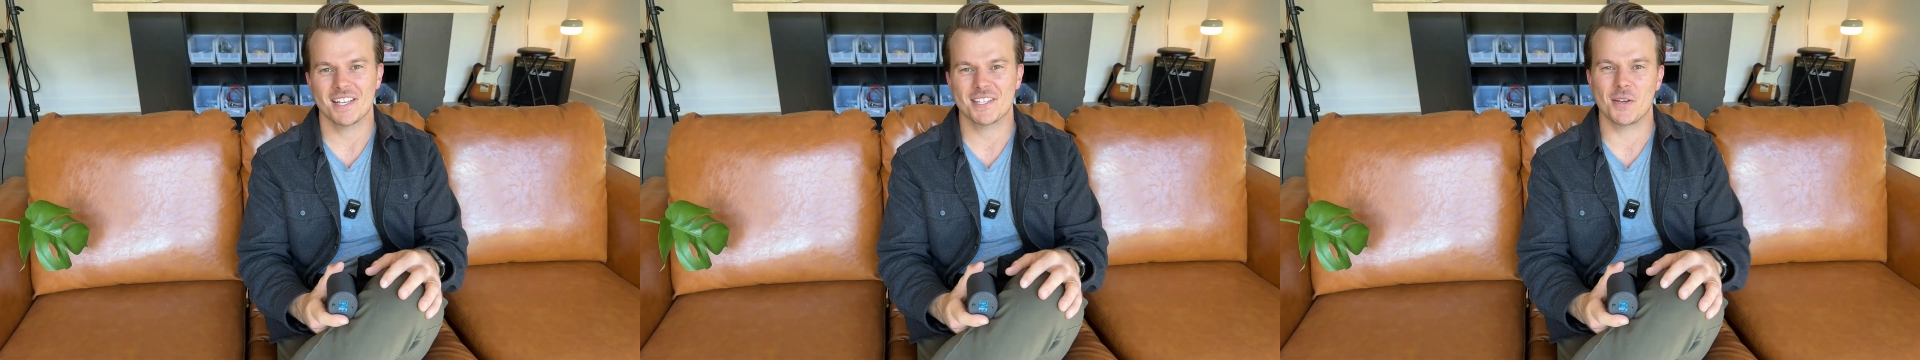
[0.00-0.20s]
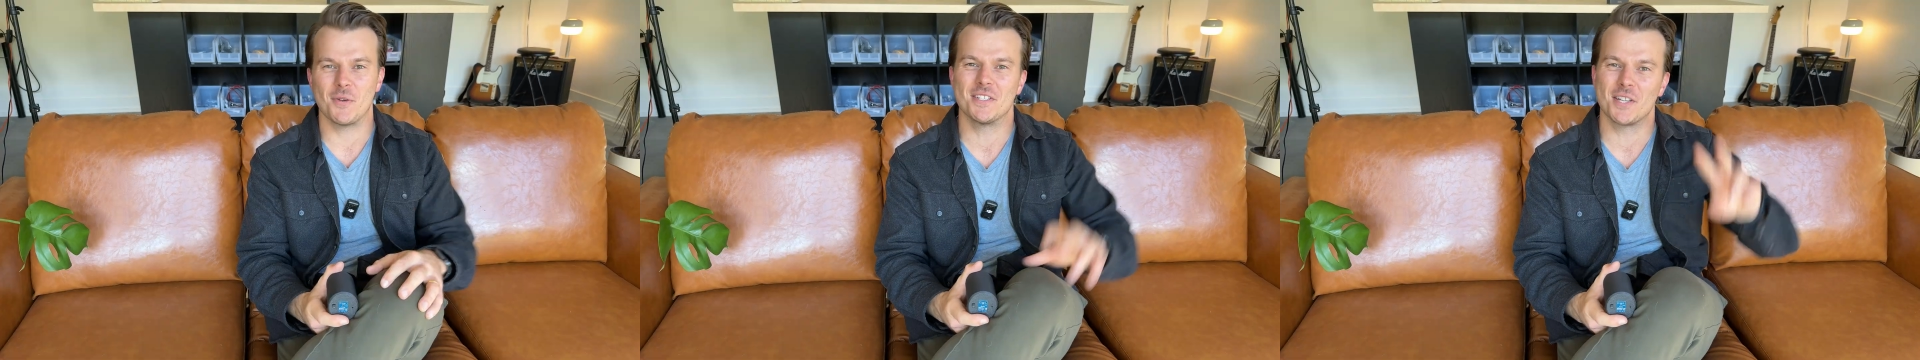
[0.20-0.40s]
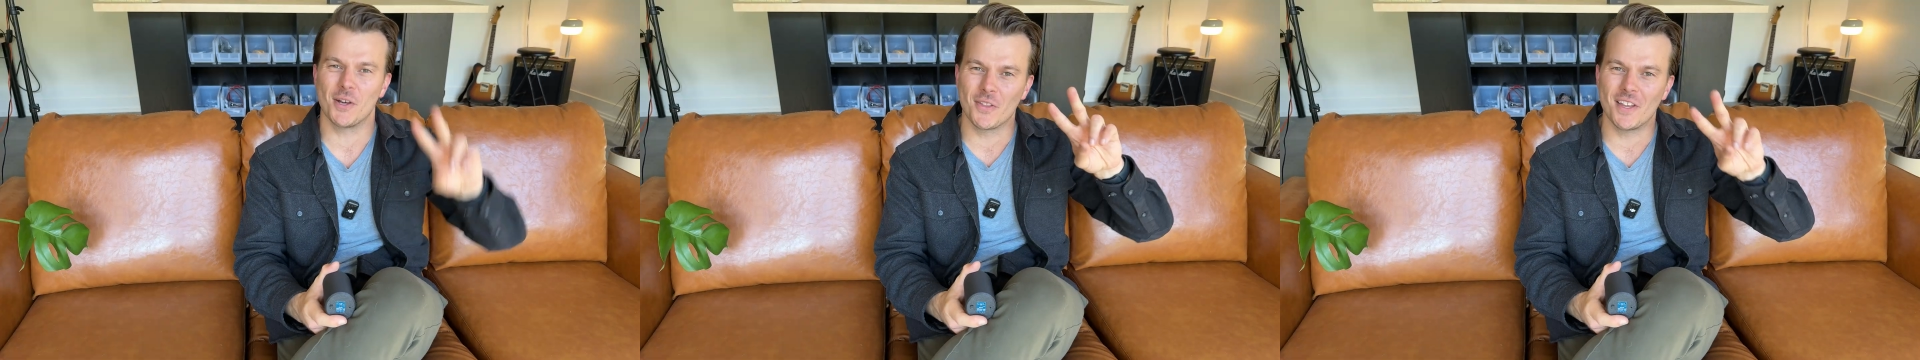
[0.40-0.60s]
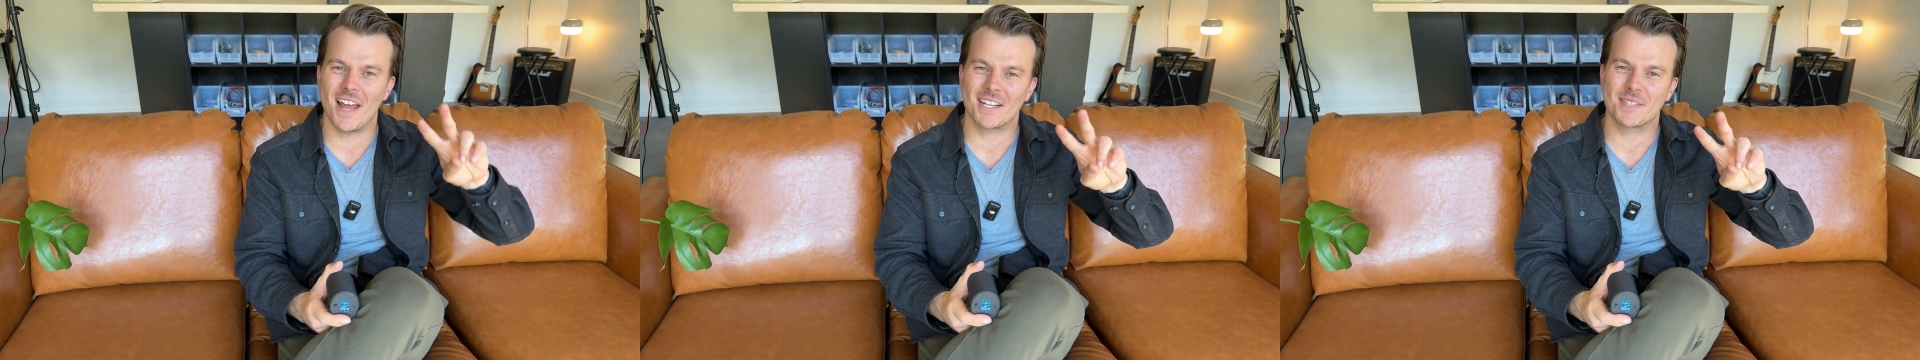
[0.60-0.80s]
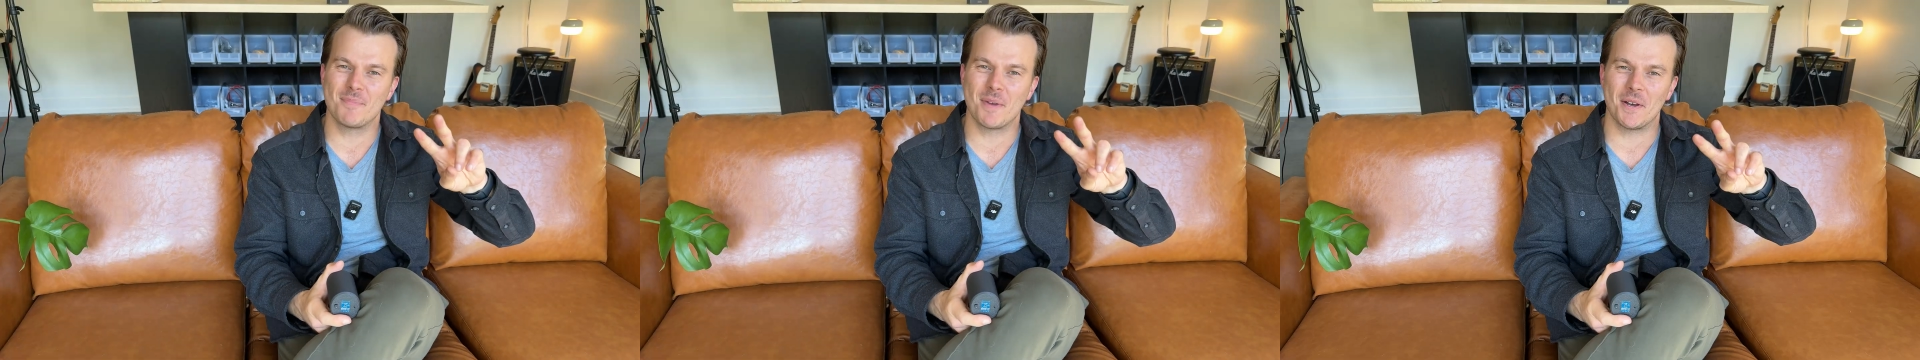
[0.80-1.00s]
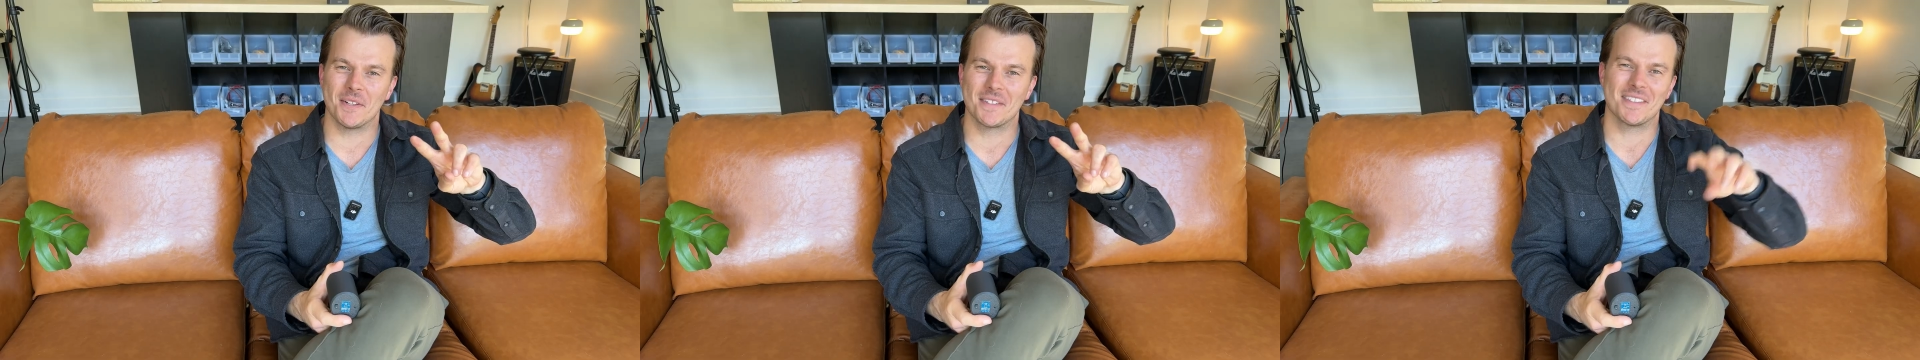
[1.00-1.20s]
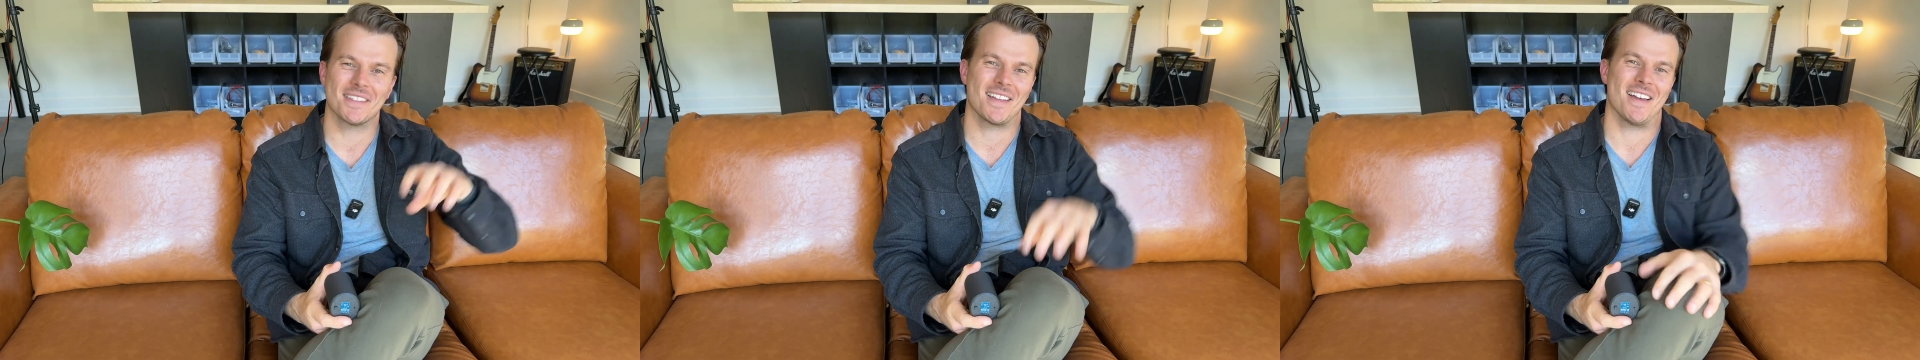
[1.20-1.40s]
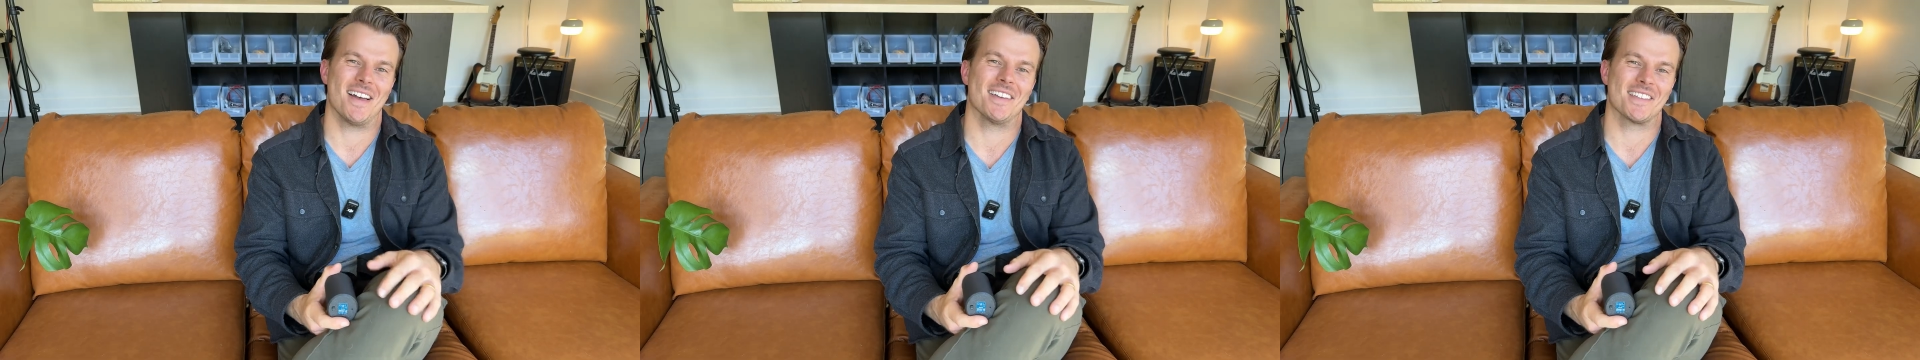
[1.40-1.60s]
So until the next build,
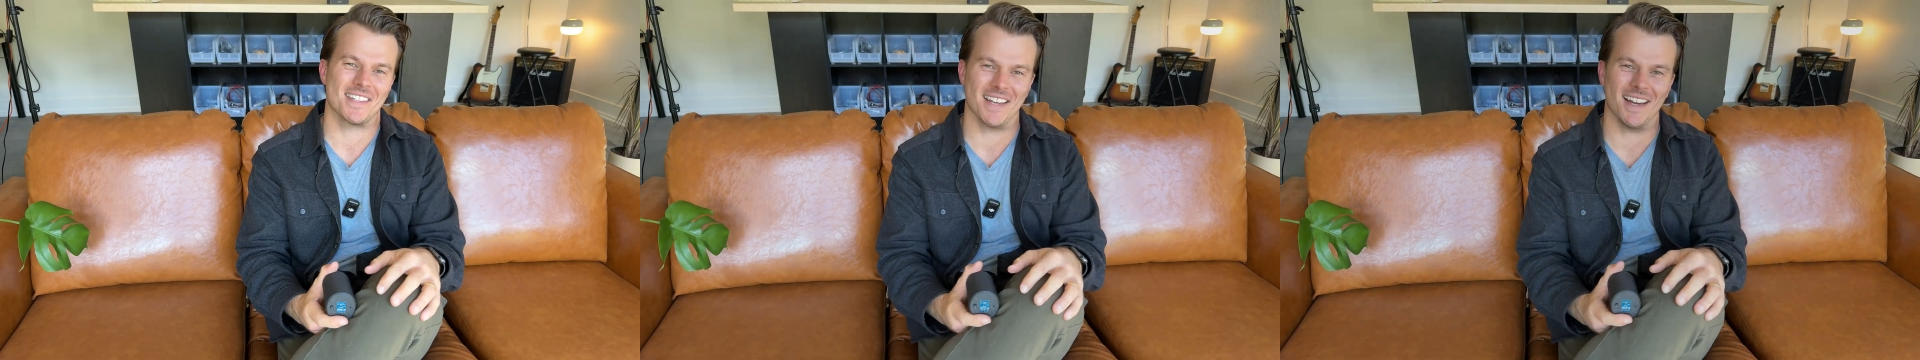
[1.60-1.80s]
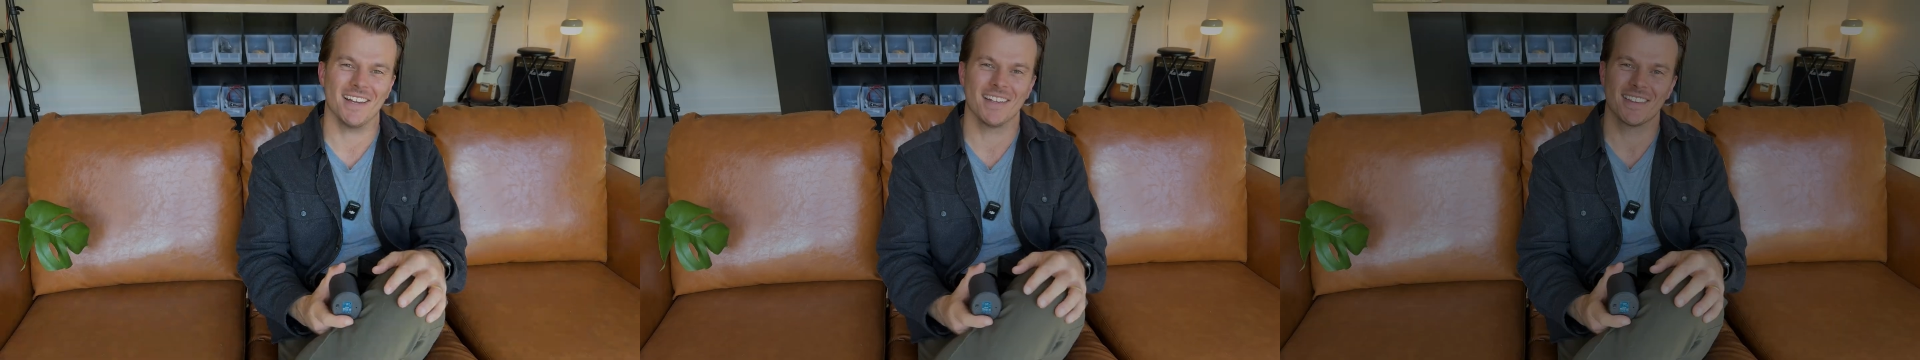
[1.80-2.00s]
I'll see ya.